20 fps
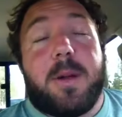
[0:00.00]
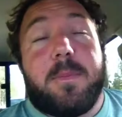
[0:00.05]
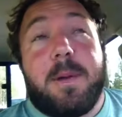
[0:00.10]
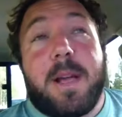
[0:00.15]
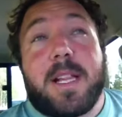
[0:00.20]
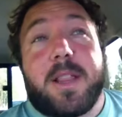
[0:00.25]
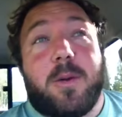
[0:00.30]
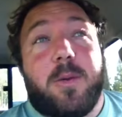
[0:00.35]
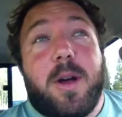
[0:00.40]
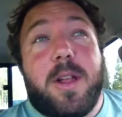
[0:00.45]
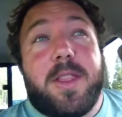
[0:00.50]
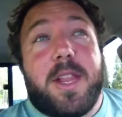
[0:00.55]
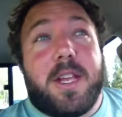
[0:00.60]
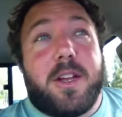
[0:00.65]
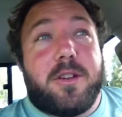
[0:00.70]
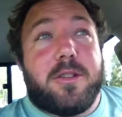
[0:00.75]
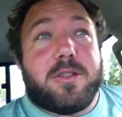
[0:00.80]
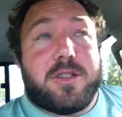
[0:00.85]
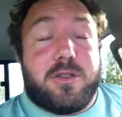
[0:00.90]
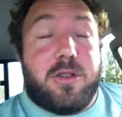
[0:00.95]
pick the one that
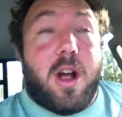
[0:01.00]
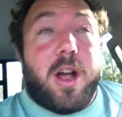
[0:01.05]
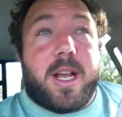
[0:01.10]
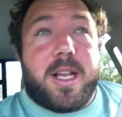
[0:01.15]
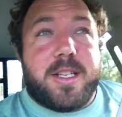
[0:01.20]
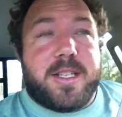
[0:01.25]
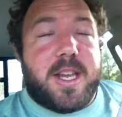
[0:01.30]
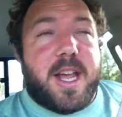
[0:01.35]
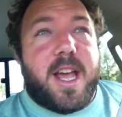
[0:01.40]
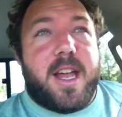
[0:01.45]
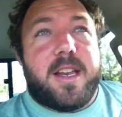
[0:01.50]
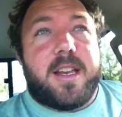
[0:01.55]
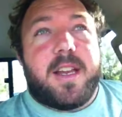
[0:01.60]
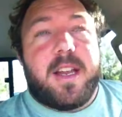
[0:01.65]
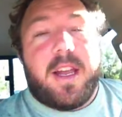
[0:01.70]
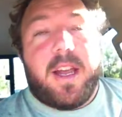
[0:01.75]
you're strongest at.